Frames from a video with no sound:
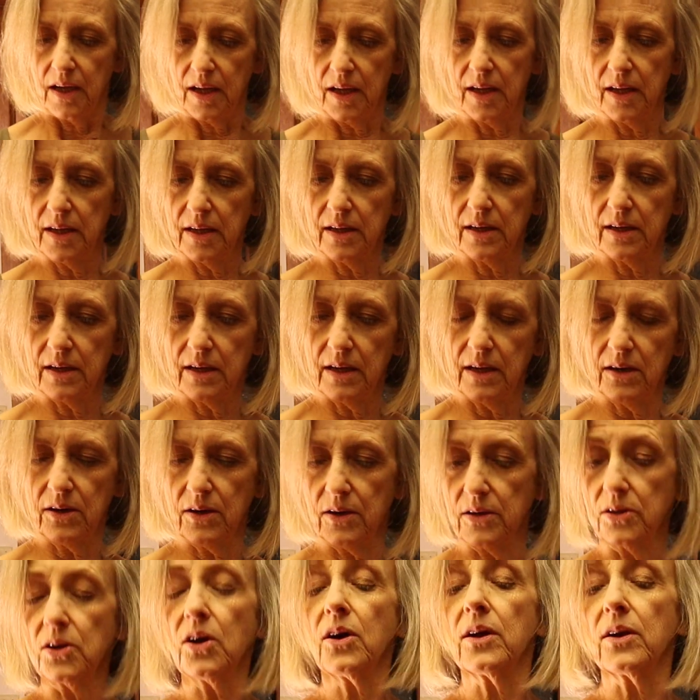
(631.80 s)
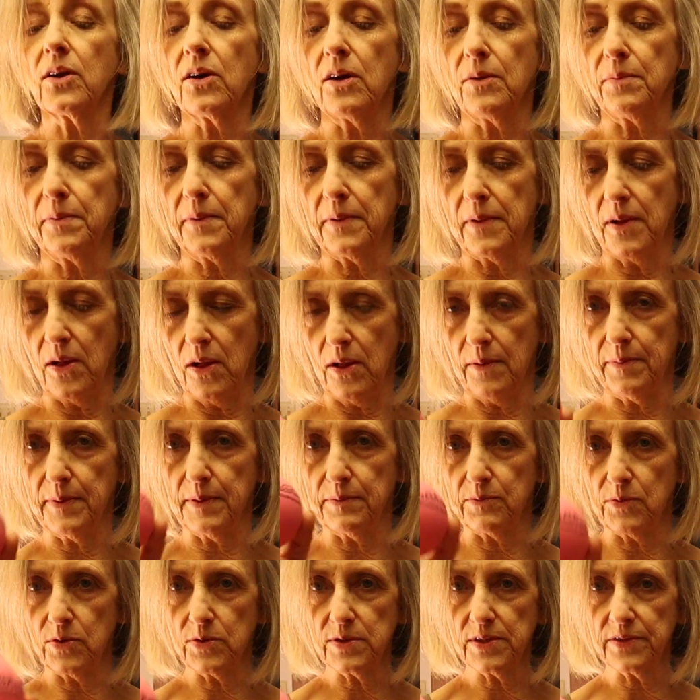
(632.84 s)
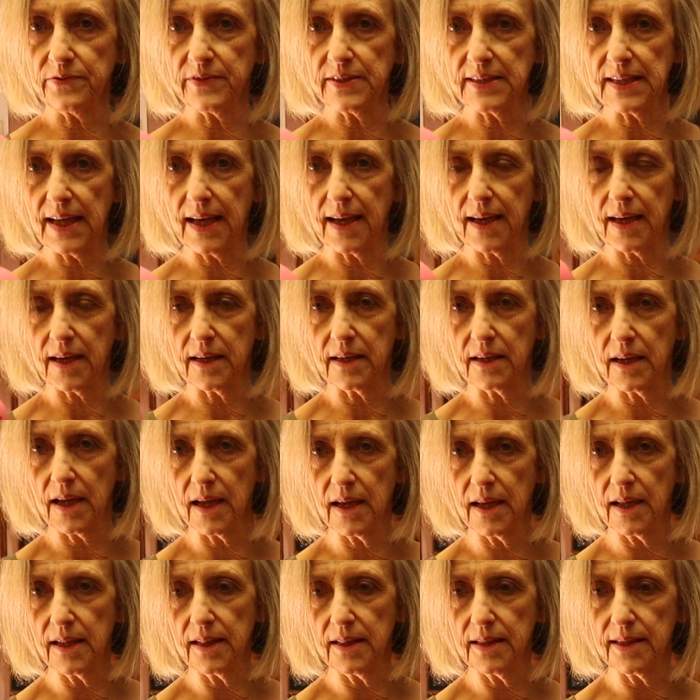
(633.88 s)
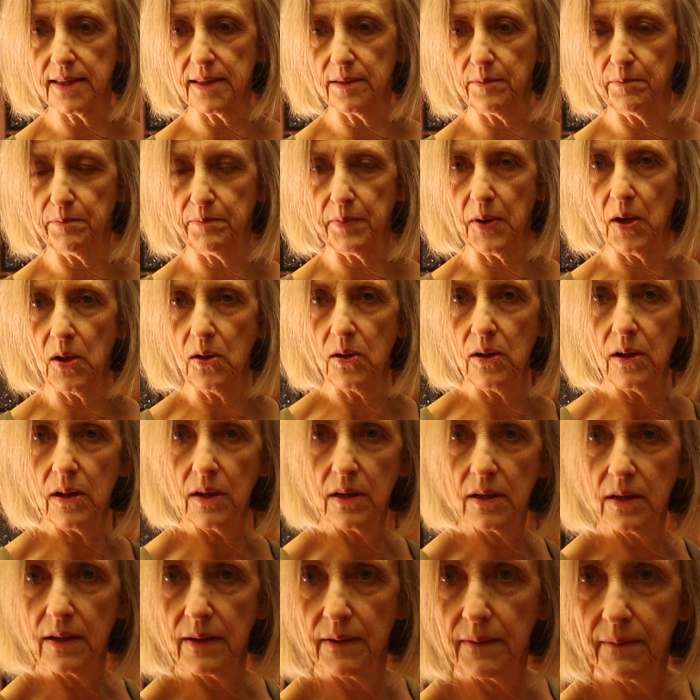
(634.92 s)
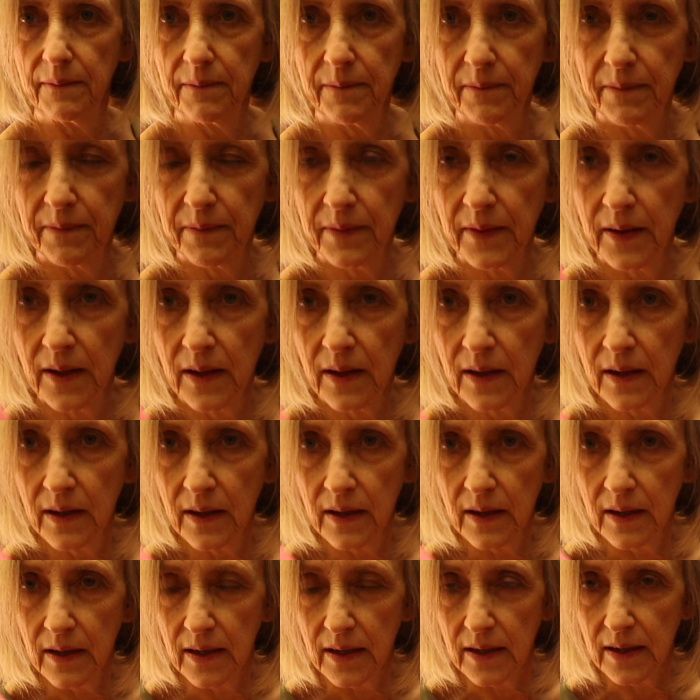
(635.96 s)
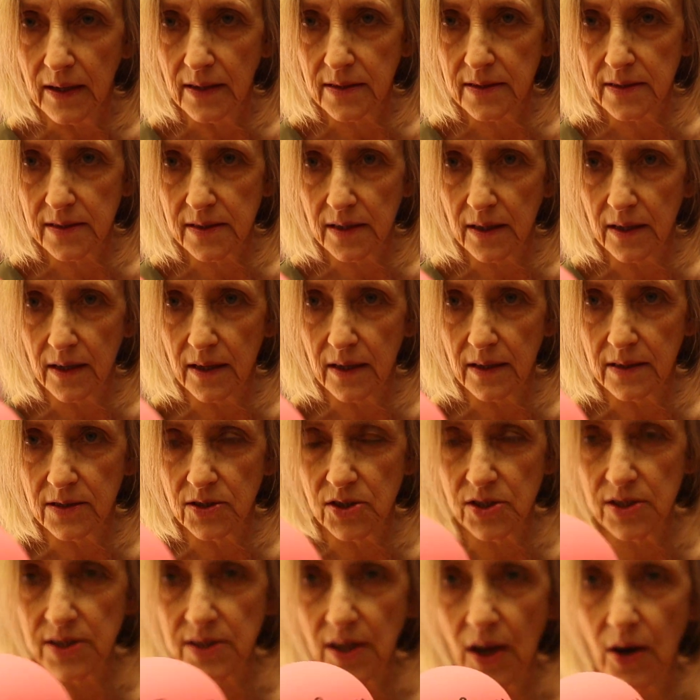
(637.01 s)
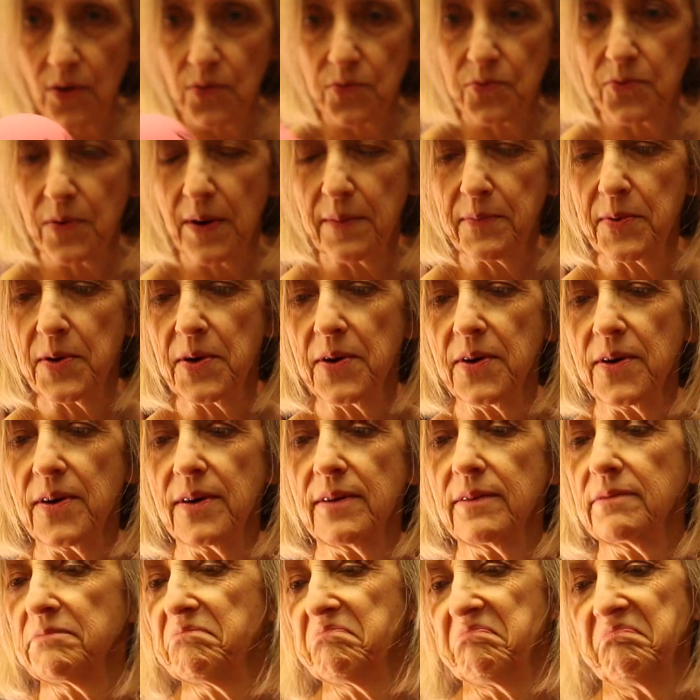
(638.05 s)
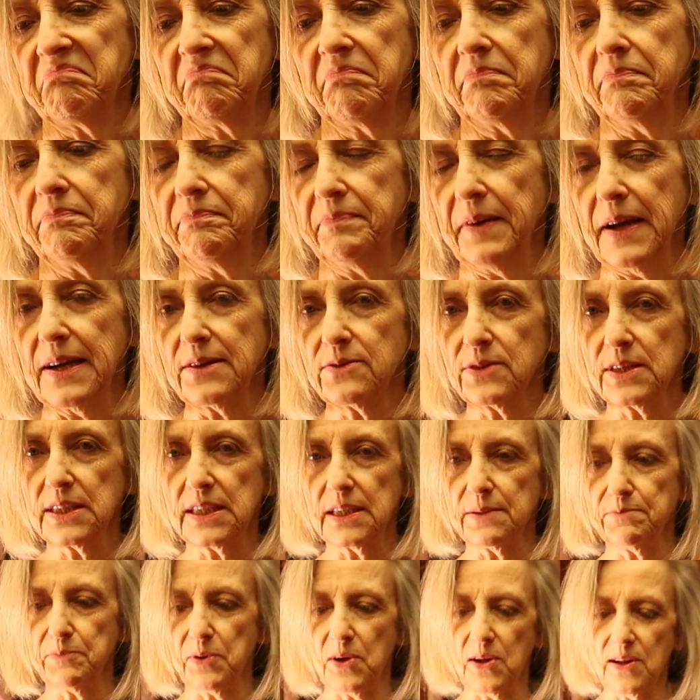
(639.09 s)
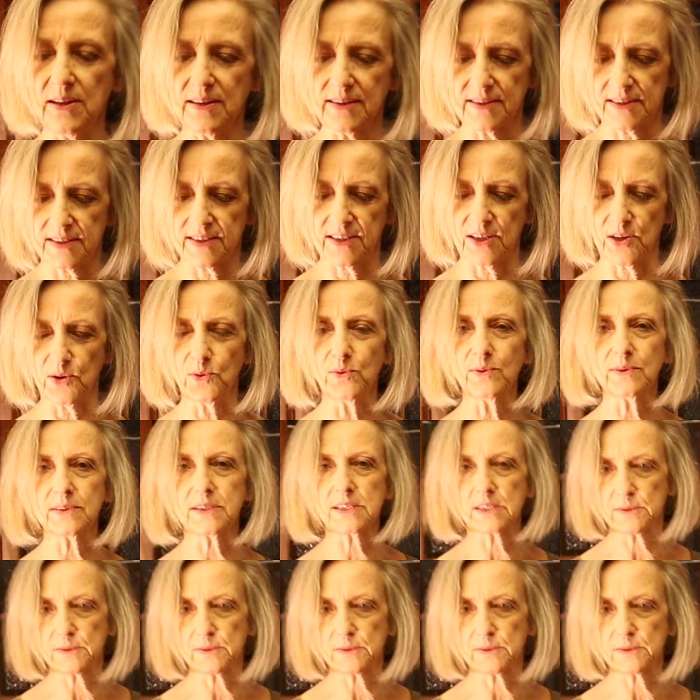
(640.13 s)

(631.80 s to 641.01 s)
Or not all, but most of us had a little ball. It's just a rubber bouncy ball. It's the old